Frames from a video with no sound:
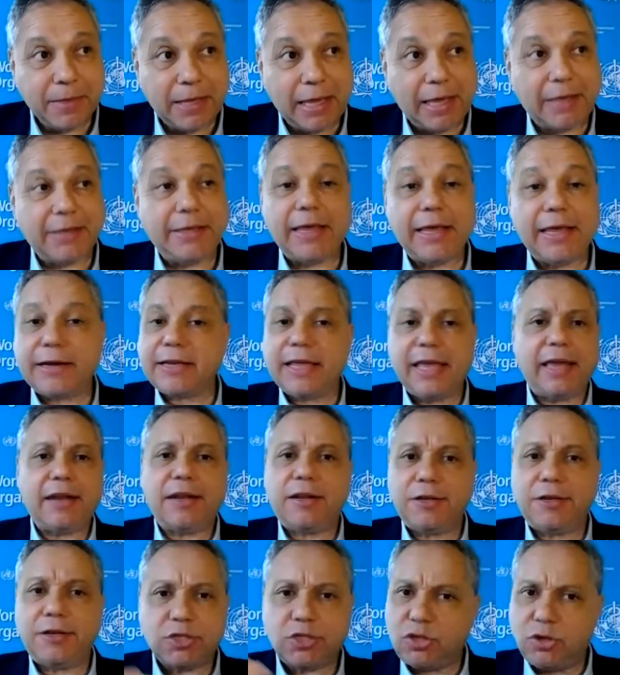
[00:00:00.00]
and yet
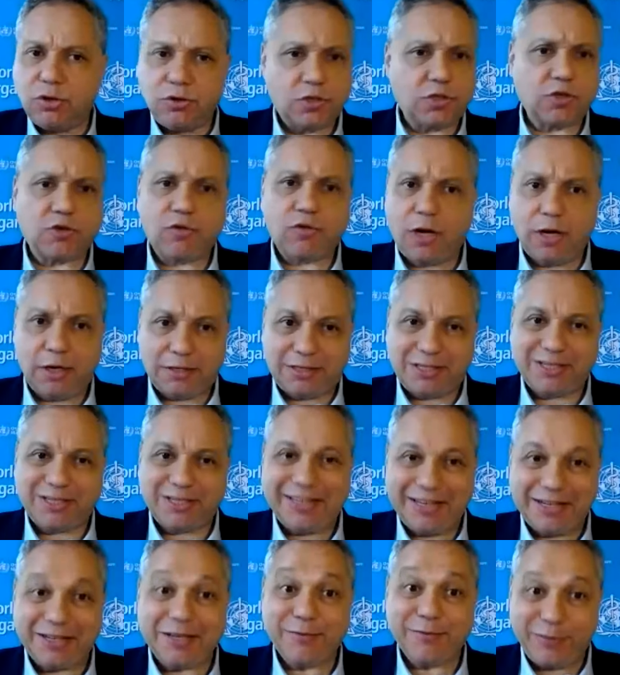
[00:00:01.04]
Canada is so strong
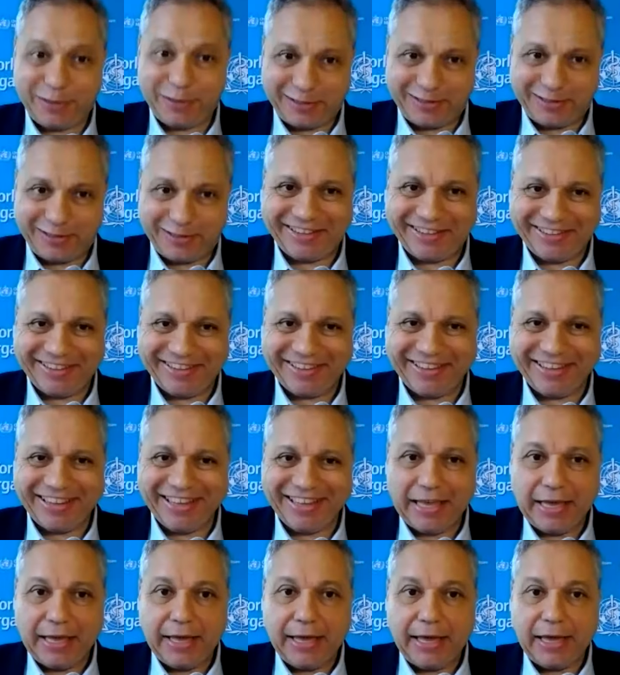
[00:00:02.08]
scientifically.
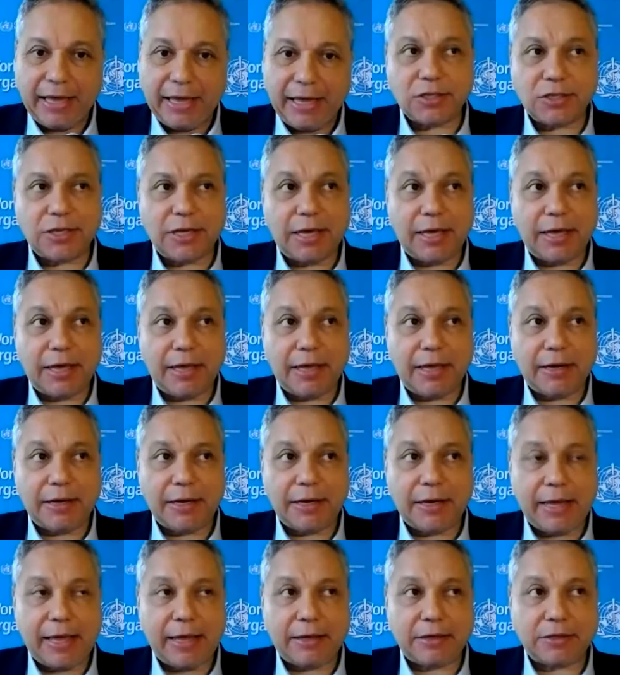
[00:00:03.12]

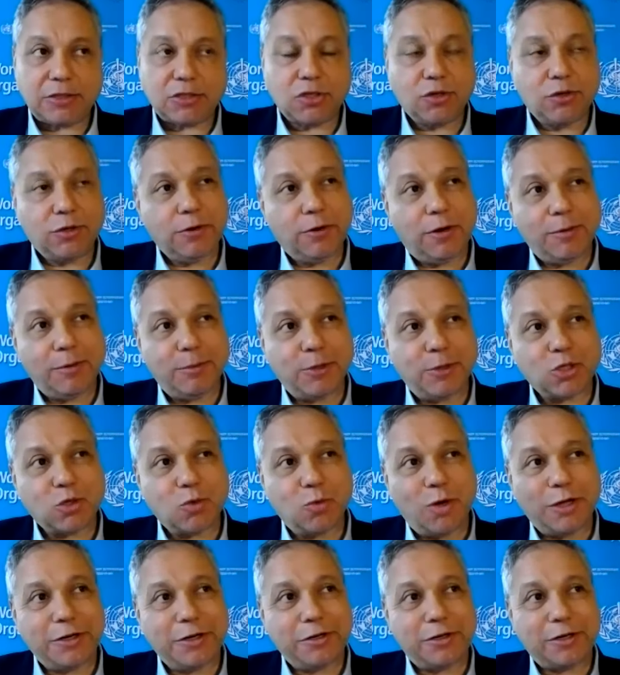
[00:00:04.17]
And so you almost
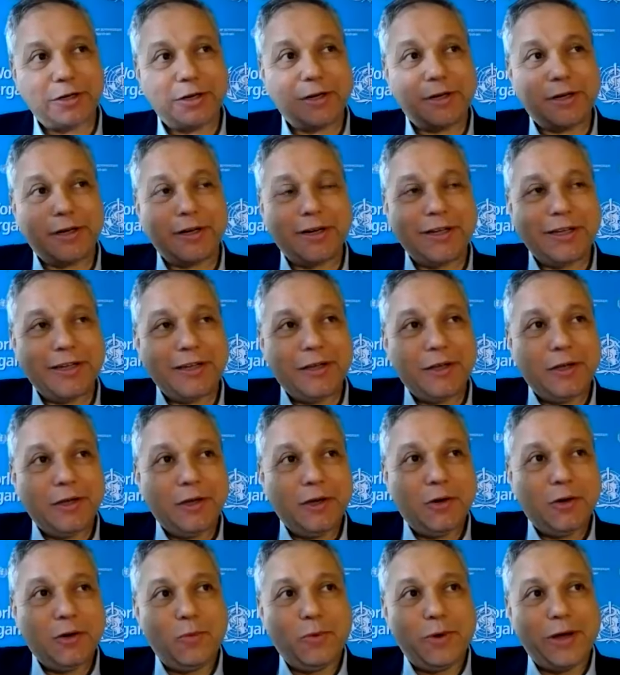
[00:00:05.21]
wonder
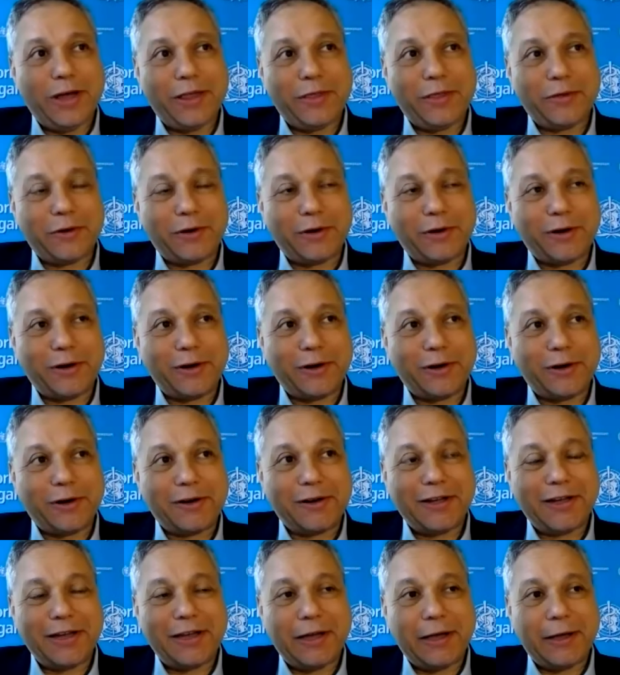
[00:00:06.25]

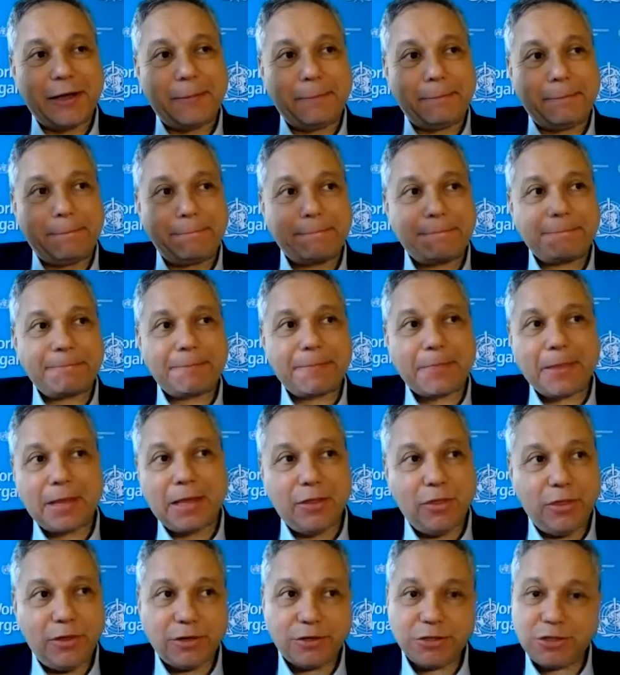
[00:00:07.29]
whether
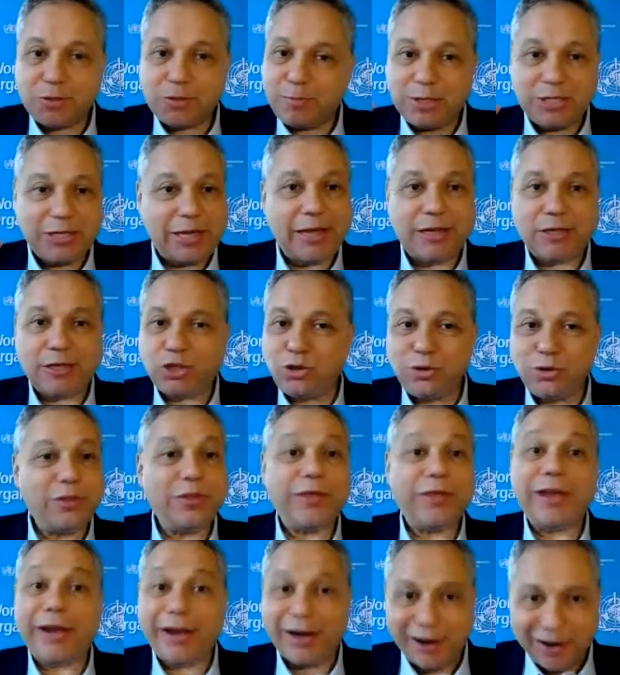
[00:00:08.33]
there's
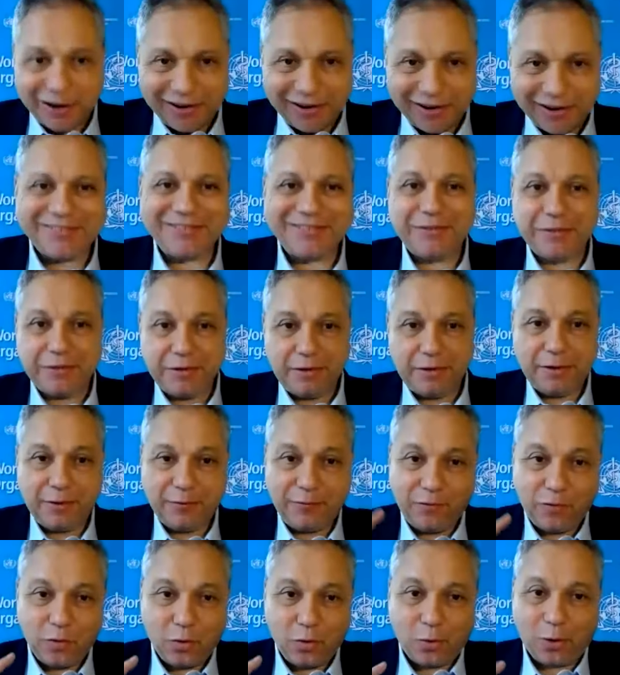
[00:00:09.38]
potential there
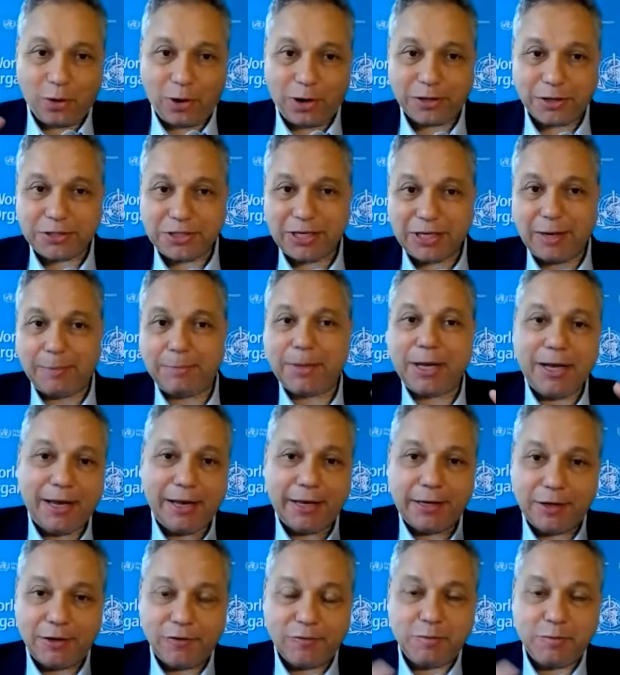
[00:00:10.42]
for some
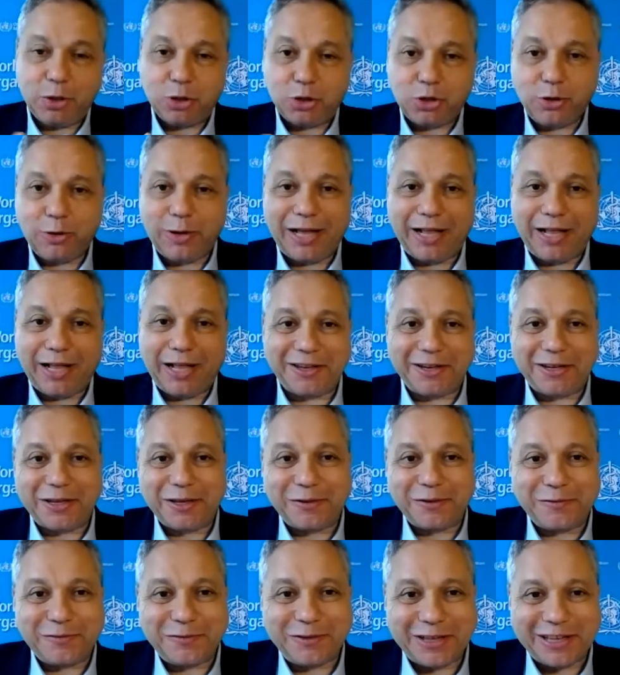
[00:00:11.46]
kind of mutuality
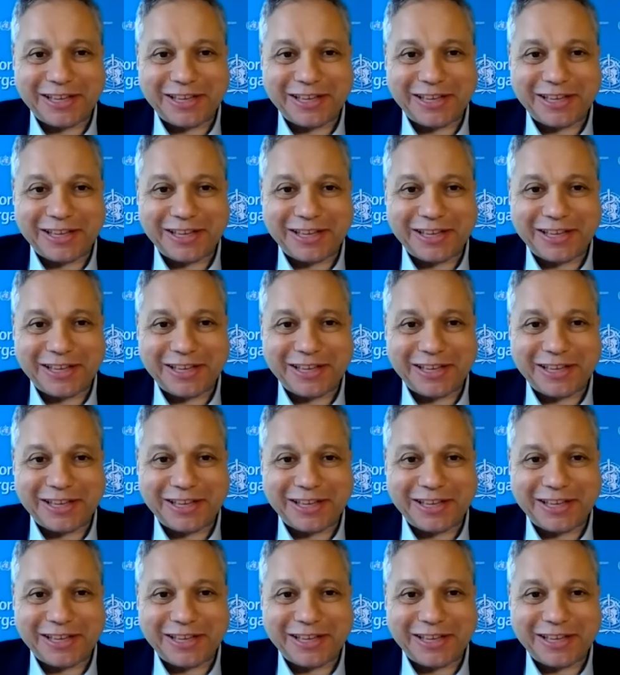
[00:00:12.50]
of